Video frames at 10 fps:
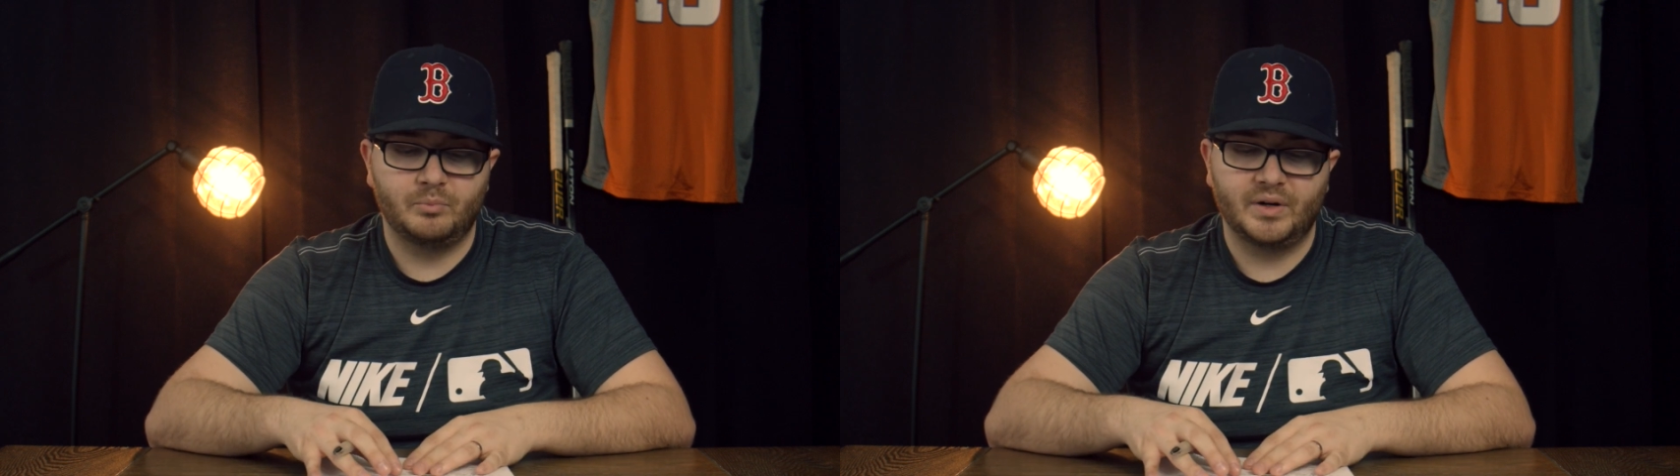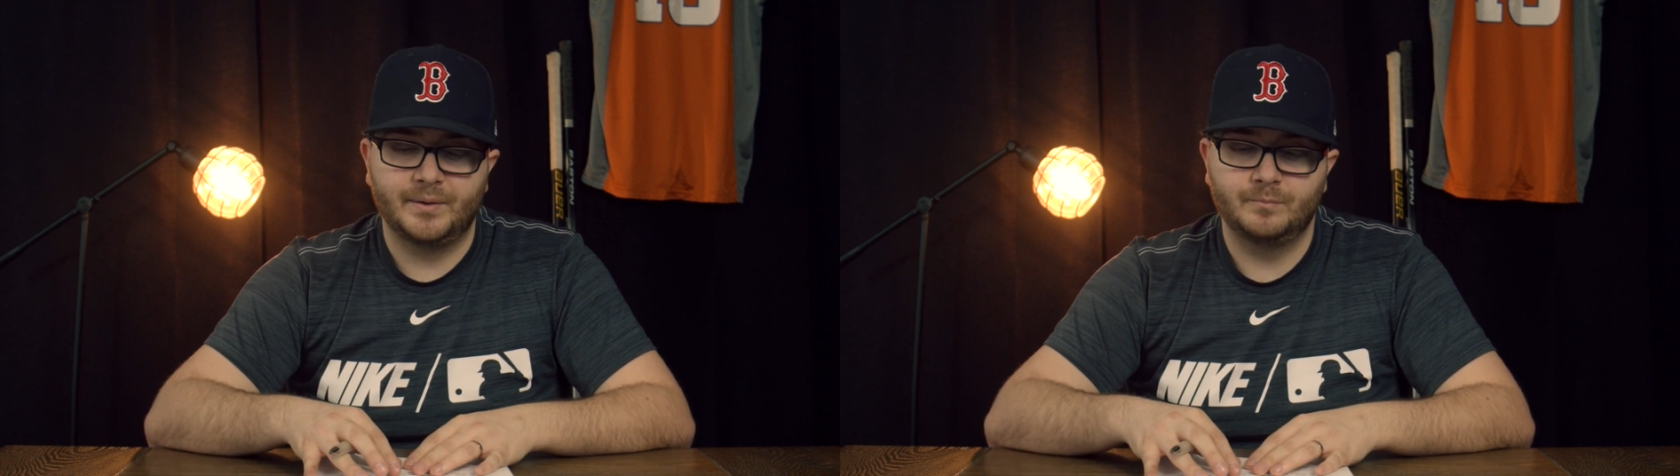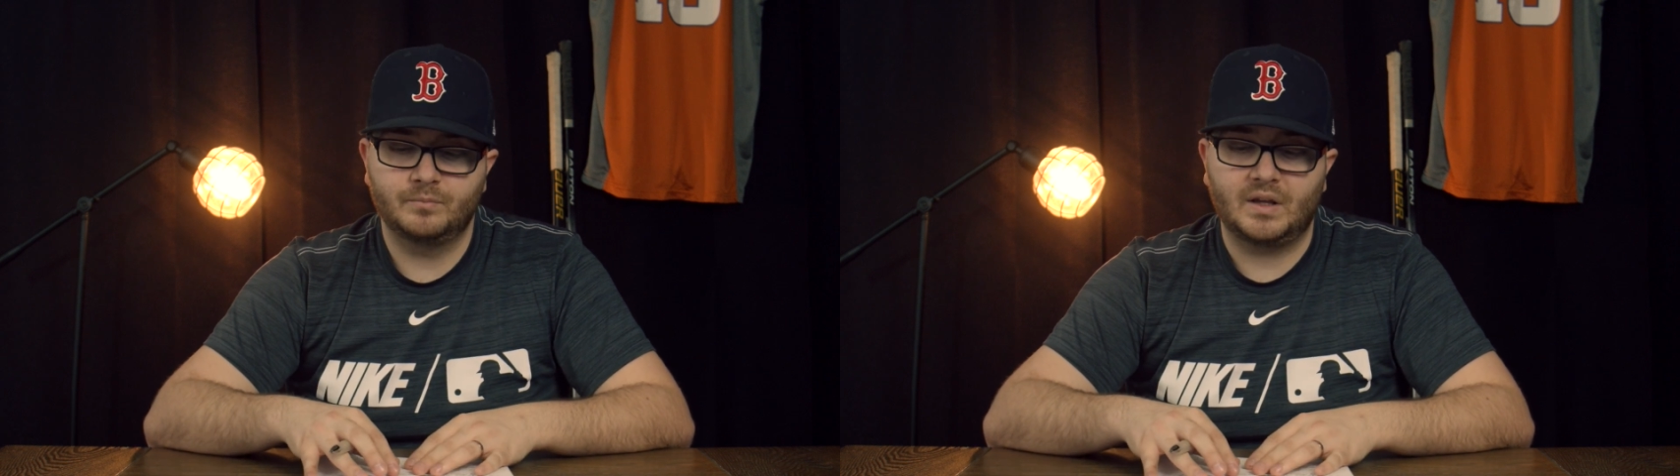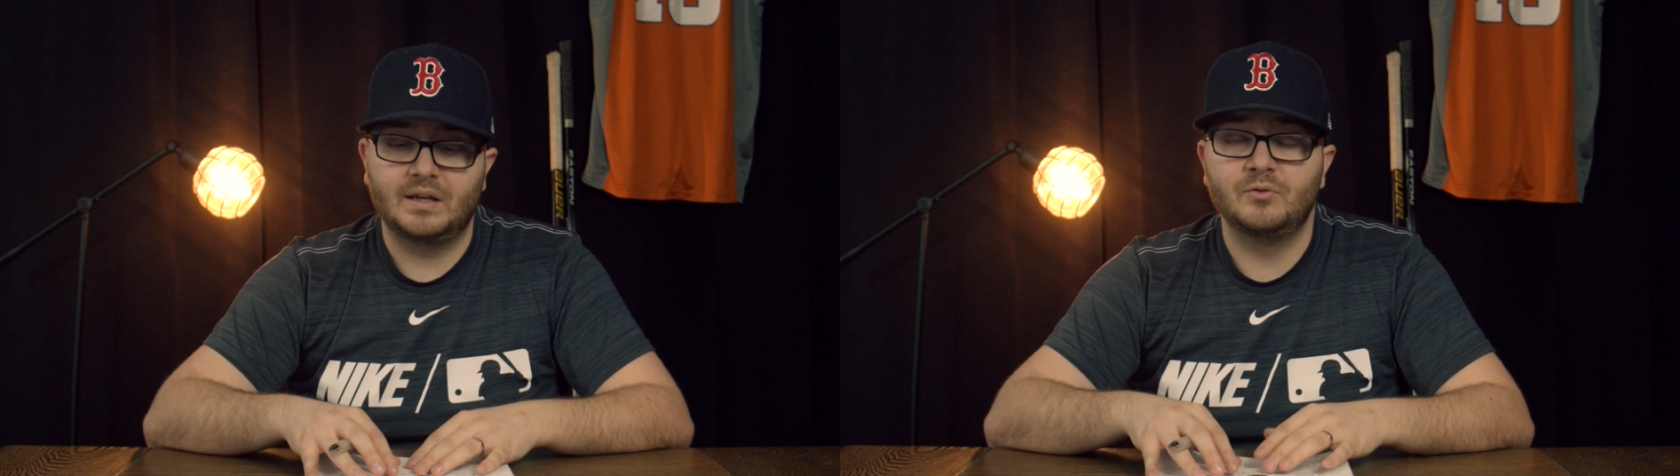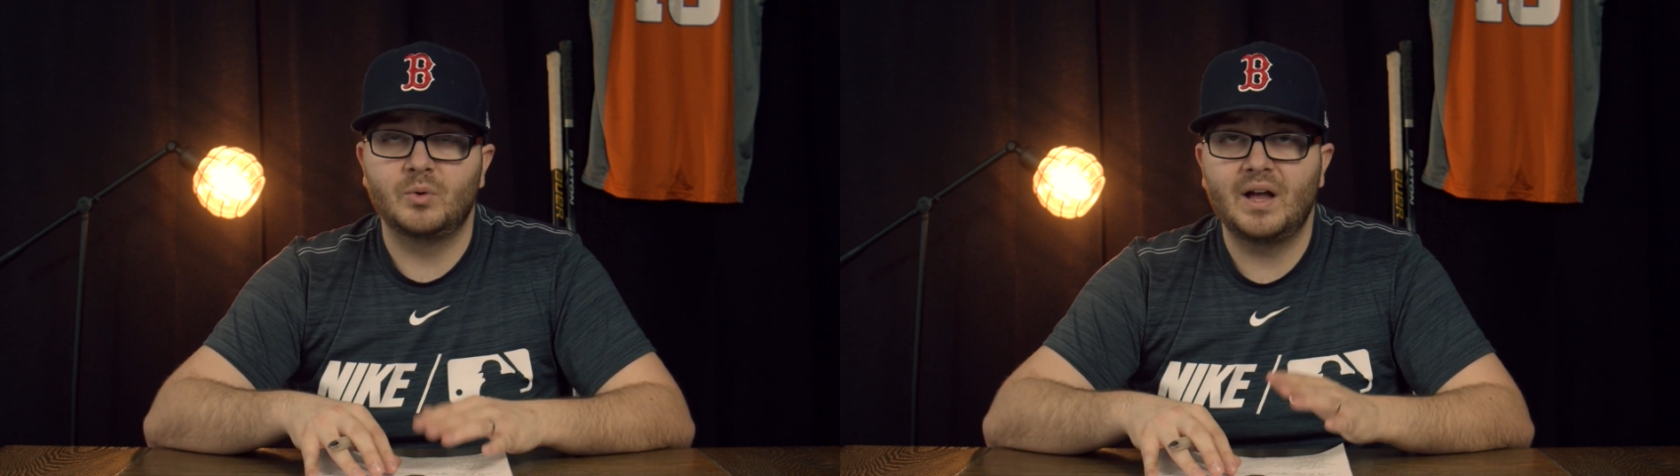But
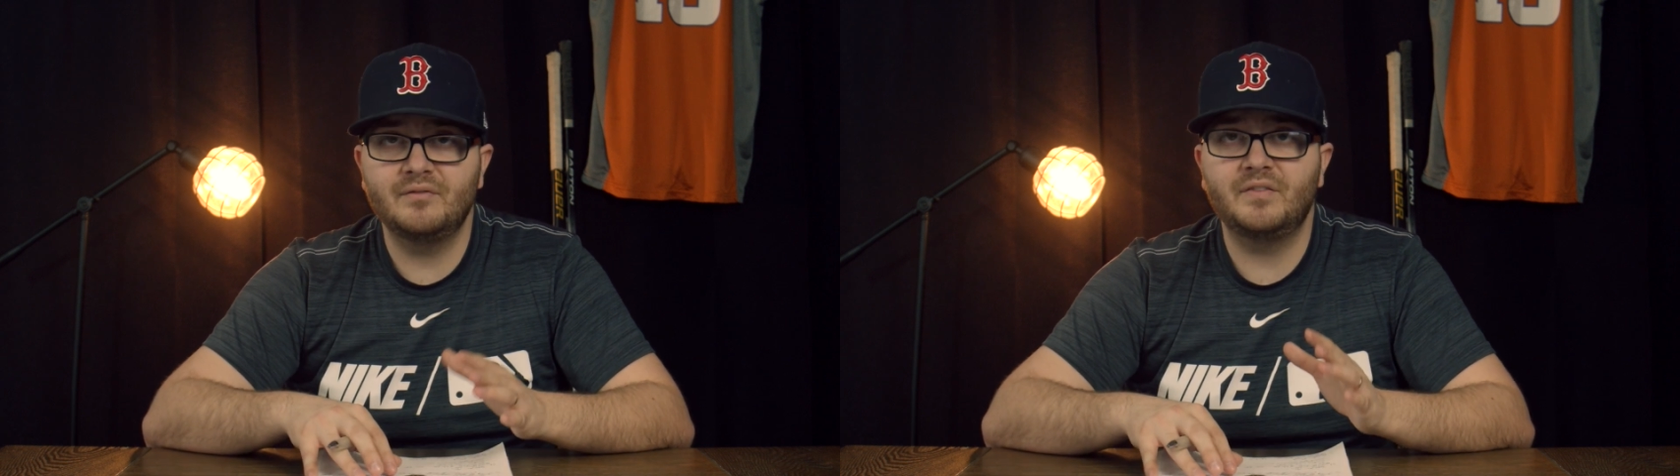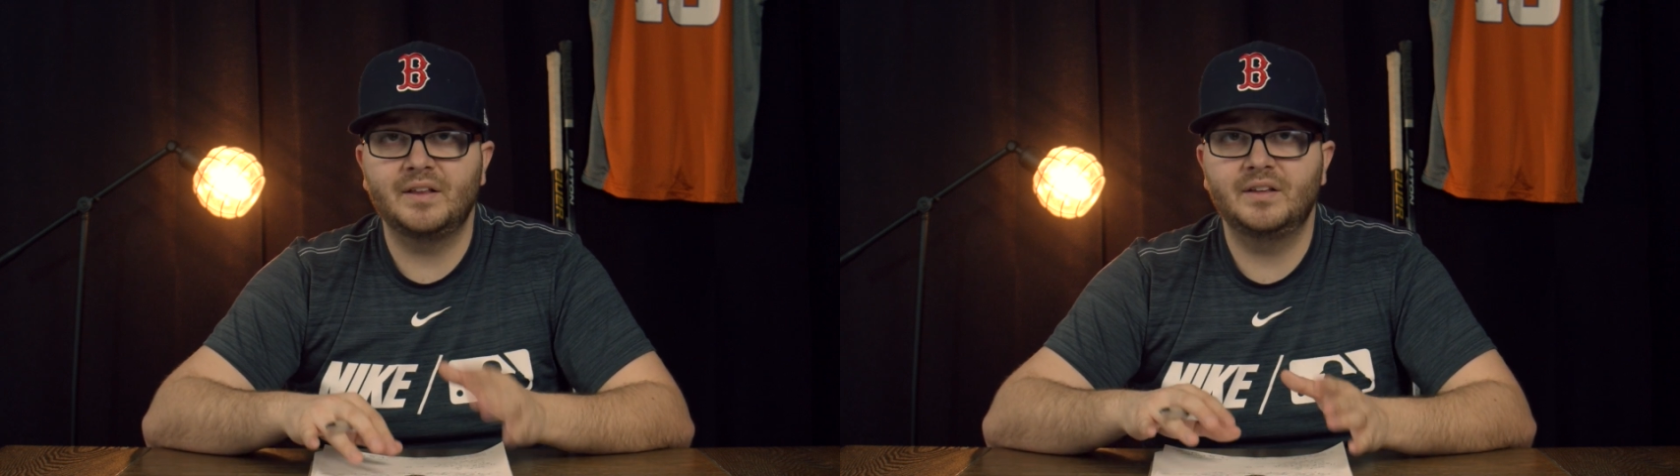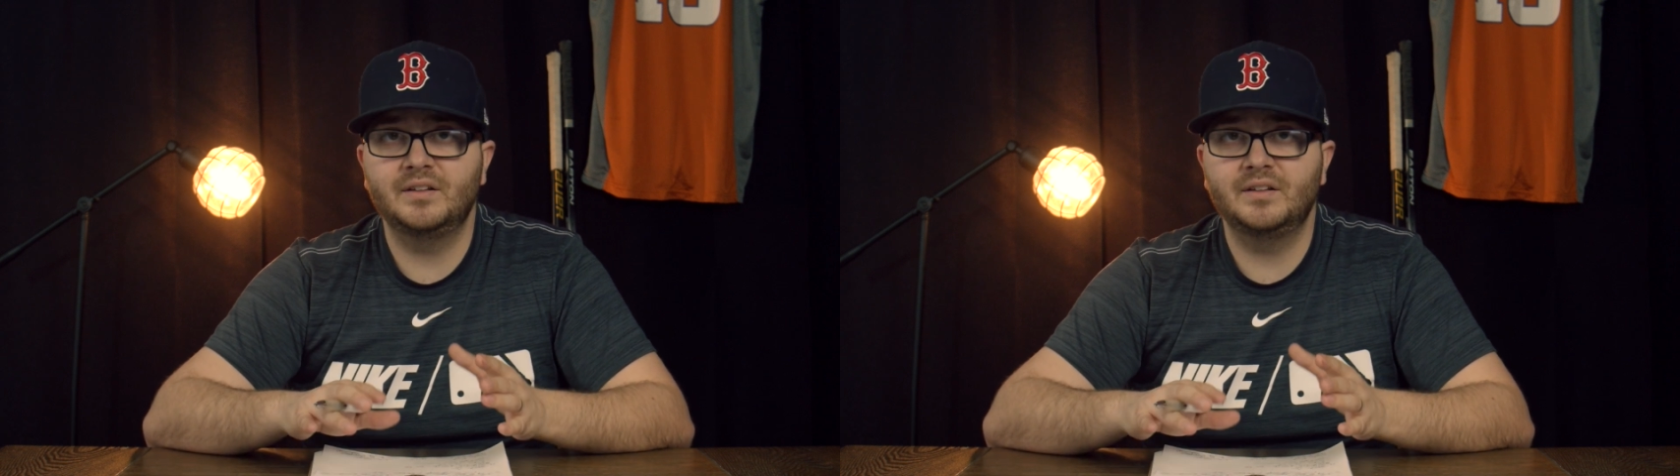if you can find